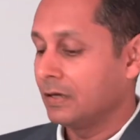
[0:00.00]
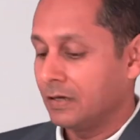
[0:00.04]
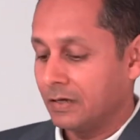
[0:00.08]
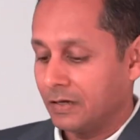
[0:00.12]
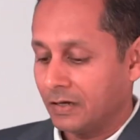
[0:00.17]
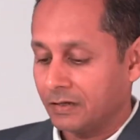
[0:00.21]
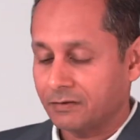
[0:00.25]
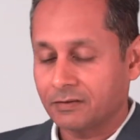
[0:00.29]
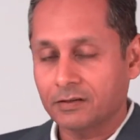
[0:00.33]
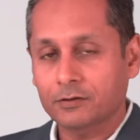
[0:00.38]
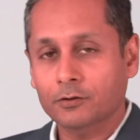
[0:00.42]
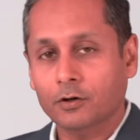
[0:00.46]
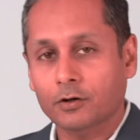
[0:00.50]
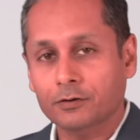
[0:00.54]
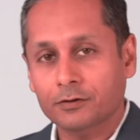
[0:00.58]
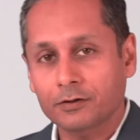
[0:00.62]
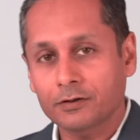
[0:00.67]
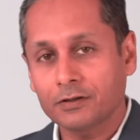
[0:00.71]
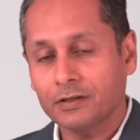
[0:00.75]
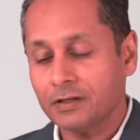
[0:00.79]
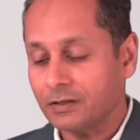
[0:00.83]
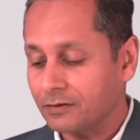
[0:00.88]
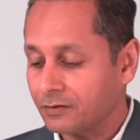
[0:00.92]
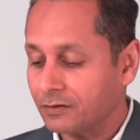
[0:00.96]
I said, Dr.
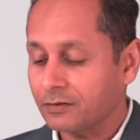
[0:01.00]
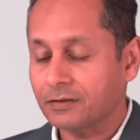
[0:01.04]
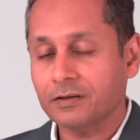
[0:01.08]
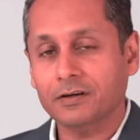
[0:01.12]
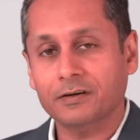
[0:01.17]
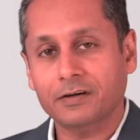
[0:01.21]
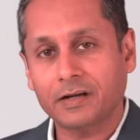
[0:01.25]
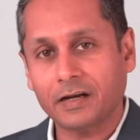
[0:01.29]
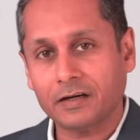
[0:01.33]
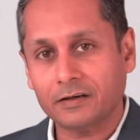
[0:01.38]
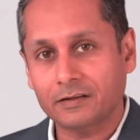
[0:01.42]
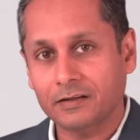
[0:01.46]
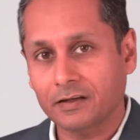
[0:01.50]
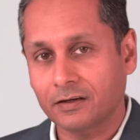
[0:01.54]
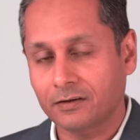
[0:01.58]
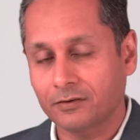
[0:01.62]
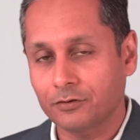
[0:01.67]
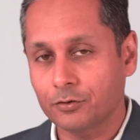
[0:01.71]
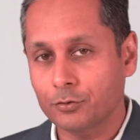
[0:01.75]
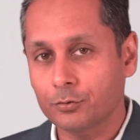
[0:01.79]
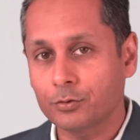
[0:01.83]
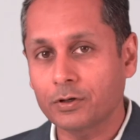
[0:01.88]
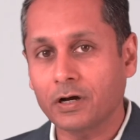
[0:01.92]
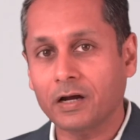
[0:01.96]
G, is it correct
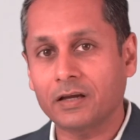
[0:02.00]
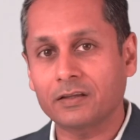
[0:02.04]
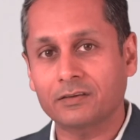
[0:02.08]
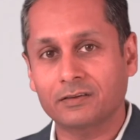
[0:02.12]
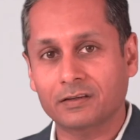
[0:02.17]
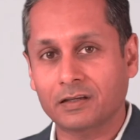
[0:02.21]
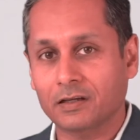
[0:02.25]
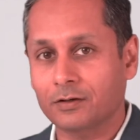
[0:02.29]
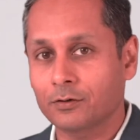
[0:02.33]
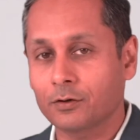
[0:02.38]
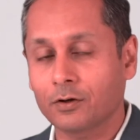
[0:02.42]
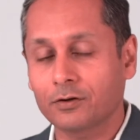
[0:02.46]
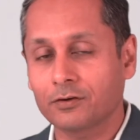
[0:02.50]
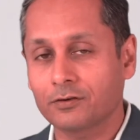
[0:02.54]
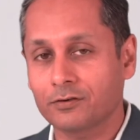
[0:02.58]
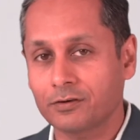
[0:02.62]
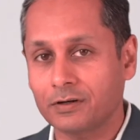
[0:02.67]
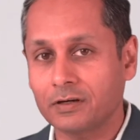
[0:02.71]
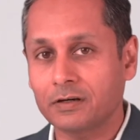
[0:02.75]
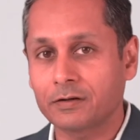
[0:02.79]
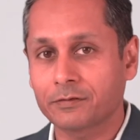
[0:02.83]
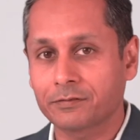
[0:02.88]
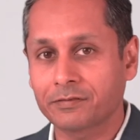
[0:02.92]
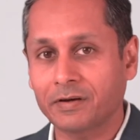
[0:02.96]
that you guys cannot
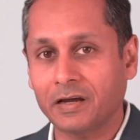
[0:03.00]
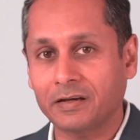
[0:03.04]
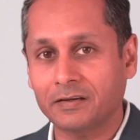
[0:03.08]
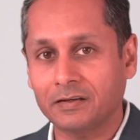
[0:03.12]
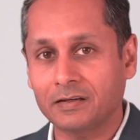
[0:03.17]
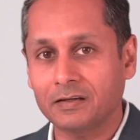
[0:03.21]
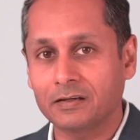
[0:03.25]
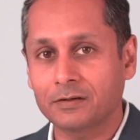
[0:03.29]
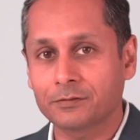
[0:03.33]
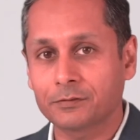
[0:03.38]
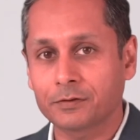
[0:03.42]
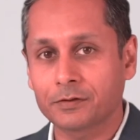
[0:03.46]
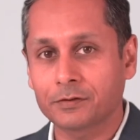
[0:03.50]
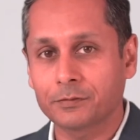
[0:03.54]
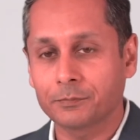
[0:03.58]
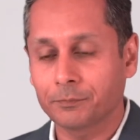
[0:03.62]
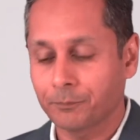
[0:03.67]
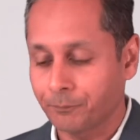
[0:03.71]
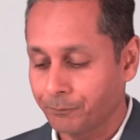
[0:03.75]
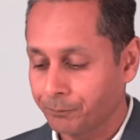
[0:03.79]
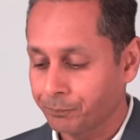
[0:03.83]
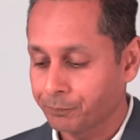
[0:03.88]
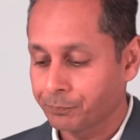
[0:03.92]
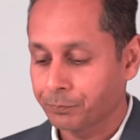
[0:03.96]
treat a fatty liver?
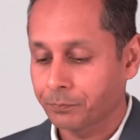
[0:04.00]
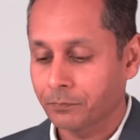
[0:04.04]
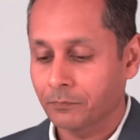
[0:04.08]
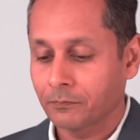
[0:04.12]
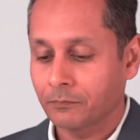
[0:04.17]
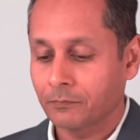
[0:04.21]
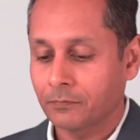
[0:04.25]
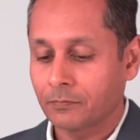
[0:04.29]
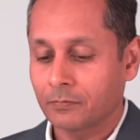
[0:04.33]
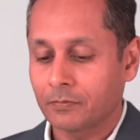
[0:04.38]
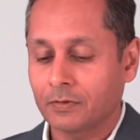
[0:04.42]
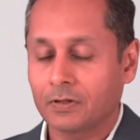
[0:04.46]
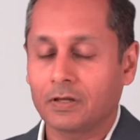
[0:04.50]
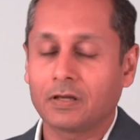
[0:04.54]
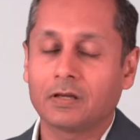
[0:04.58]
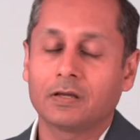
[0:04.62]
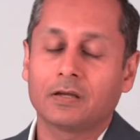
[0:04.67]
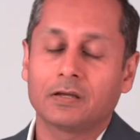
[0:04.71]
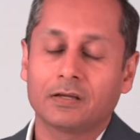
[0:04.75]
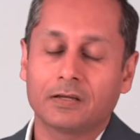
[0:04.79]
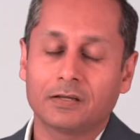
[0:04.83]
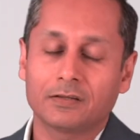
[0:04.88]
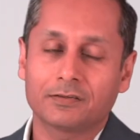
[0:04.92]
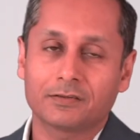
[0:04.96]

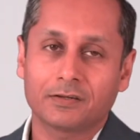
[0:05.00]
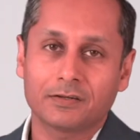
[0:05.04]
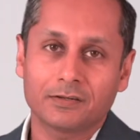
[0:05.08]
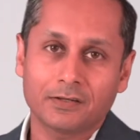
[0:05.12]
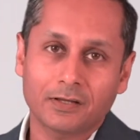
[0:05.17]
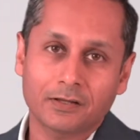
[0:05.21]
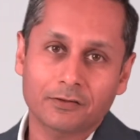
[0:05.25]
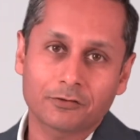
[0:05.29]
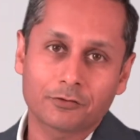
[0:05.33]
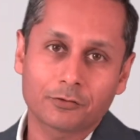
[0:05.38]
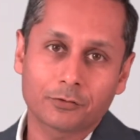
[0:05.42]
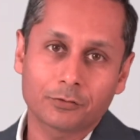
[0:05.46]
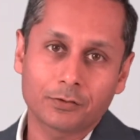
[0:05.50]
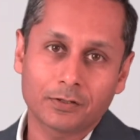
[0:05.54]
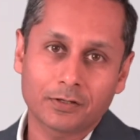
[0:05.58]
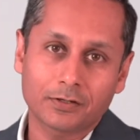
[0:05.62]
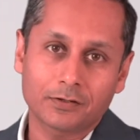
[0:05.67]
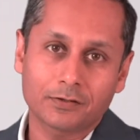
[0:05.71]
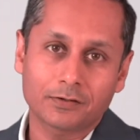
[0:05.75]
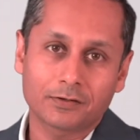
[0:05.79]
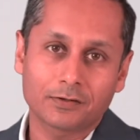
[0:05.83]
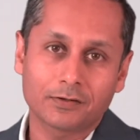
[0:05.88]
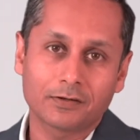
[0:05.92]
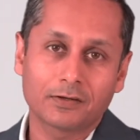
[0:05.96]
He said, Yes, Junior,
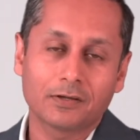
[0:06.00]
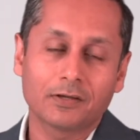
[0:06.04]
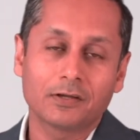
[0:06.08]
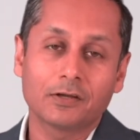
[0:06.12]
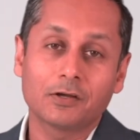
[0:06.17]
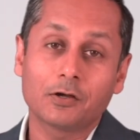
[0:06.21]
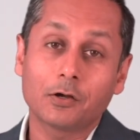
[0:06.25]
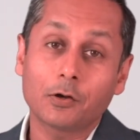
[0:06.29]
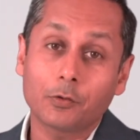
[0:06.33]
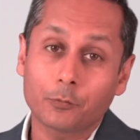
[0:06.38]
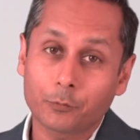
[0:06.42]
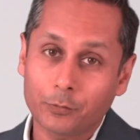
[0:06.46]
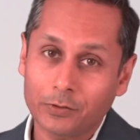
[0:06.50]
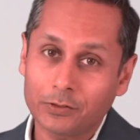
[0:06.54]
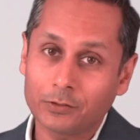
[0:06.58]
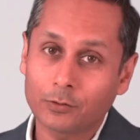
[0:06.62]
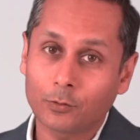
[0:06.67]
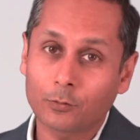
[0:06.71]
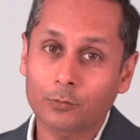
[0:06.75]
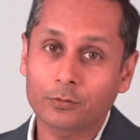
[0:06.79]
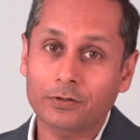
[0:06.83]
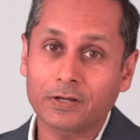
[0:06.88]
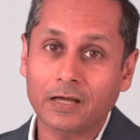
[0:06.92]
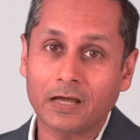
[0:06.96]
we
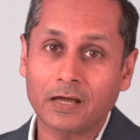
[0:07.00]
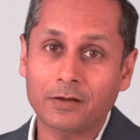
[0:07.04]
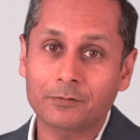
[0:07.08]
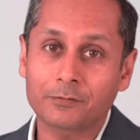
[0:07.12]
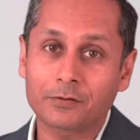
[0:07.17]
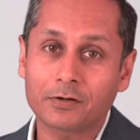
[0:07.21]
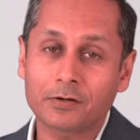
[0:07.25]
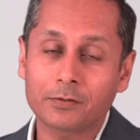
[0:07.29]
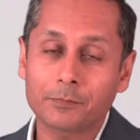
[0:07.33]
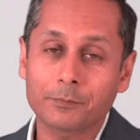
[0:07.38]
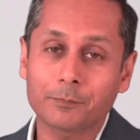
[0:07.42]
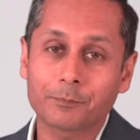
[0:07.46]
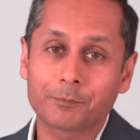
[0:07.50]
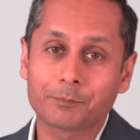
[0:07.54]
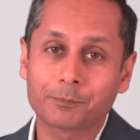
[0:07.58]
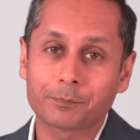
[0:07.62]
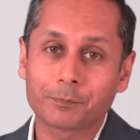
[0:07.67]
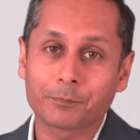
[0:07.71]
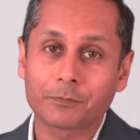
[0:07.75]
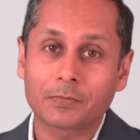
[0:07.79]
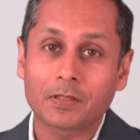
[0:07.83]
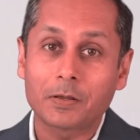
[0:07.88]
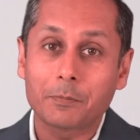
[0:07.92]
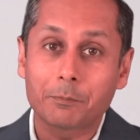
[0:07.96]
don't have a
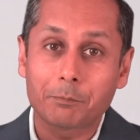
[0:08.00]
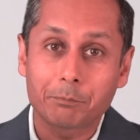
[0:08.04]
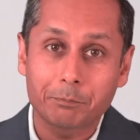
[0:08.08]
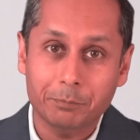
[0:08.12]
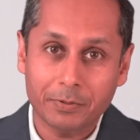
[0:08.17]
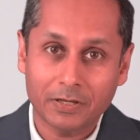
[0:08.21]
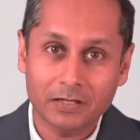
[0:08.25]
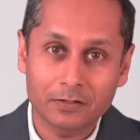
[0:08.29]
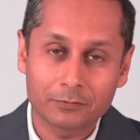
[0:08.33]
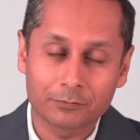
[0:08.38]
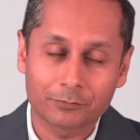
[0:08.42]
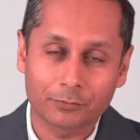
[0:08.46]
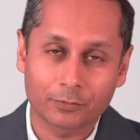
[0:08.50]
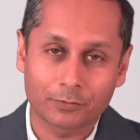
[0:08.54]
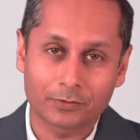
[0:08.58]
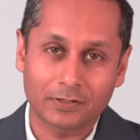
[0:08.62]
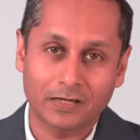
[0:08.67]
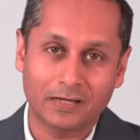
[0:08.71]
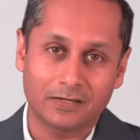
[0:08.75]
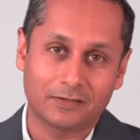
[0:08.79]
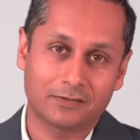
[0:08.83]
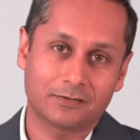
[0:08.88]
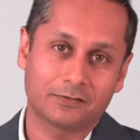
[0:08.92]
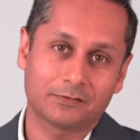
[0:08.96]
pill for
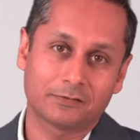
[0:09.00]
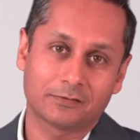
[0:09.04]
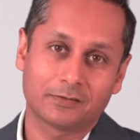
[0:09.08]
that.